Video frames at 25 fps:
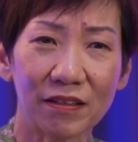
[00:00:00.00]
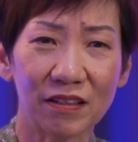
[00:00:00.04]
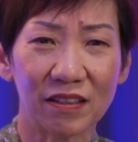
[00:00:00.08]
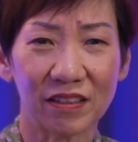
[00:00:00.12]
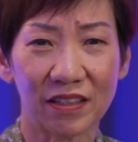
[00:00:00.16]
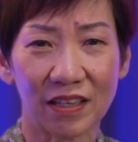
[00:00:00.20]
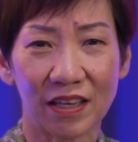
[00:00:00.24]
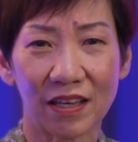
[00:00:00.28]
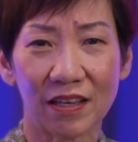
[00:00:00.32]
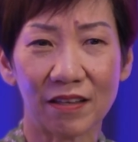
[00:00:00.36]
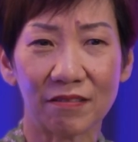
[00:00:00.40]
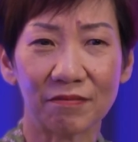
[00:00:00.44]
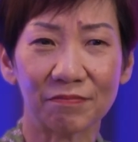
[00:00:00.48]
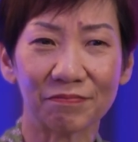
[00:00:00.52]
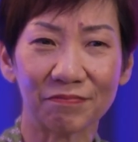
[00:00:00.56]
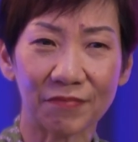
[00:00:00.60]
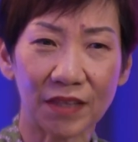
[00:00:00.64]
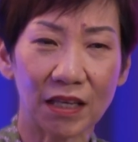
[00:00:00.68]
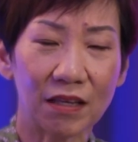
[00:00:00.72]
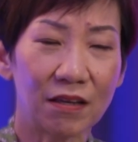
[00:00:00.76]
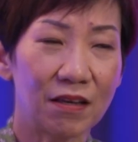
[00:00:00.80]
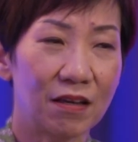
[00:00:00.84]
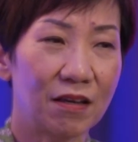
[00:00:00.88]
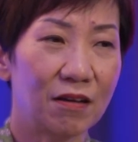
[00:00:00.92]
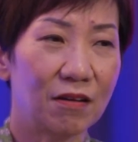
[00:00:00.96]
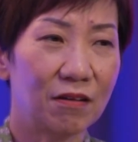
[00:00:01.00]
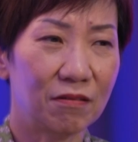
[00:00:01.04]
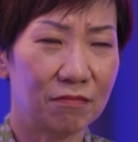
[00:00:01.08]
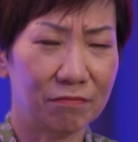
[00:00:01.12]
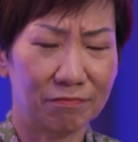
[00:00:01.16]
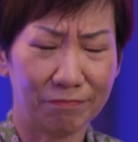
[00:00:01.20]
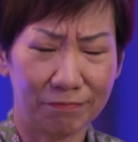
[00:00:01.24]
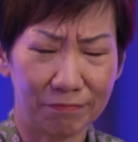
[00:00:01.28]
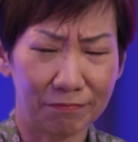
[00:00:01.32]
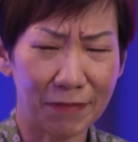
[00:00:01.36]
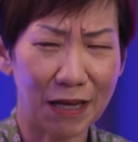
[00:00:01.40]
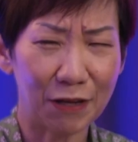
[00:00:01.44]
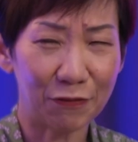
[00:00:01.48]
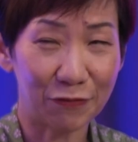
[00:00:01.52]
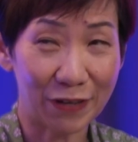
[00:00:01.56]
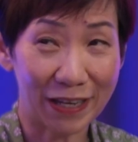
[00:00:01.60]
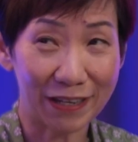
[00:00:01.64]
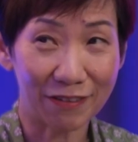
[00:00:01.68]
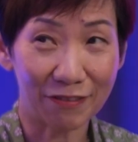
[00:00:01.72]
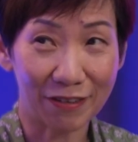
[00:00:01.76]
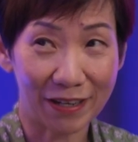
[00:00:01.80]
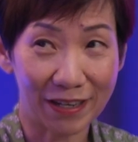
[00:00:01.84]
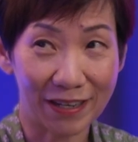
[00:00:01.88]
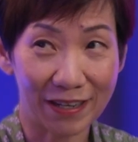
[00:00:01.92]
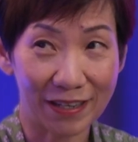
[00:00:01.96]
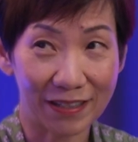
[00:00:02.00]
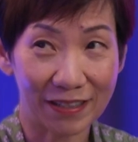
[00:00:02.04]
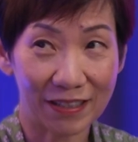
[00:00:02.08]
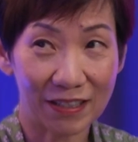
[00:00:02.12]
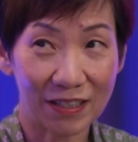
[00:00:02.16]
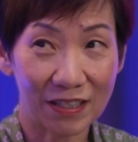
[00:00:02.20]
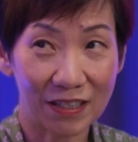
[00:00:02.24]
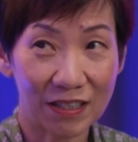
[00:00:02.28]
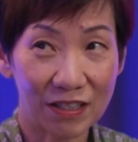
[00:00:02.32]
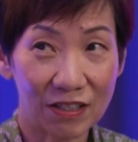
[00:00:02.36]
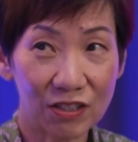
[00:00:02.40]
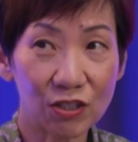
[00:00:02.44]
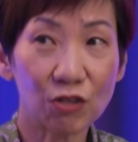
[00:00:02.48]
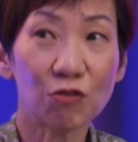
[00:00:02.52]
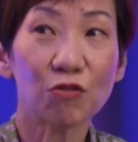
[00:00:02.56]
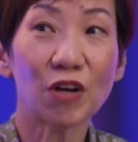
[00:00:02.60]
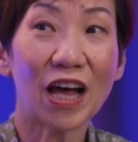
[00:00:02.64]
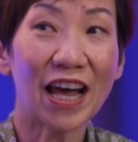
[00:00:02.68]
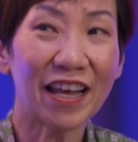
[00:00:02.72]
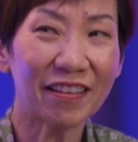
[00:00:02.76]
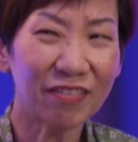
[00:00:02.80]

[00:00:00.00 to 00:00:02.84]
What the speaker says: again, mafan, right? So I